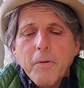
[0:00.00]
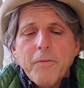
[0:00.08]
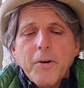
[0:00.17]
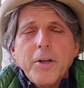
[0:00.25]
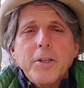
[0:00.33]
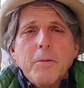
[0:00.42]
a
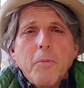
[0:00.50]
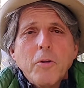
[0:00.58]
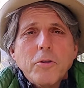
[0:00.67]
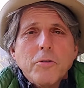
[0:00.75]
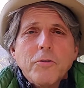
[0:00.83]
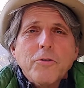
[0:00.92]
very
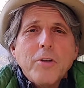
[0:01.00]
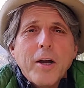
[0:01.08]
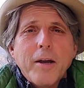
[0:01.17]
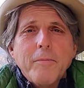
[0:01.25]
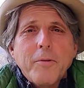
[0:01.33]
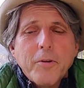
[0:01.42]
tumultuous
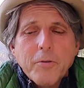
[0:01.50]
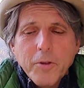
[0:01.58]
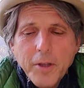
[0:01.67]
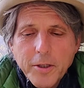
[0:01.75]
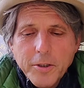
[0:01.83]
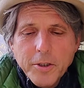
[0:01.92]
time where there were
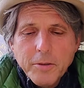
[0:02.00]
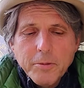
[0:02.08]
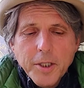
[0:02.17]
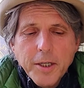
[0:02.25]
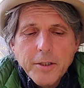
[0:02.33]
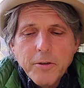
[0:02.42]
leadership
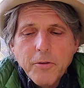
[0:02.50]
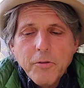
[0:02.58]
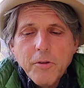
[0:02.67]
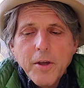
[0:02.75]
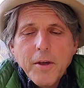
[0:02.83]
changes,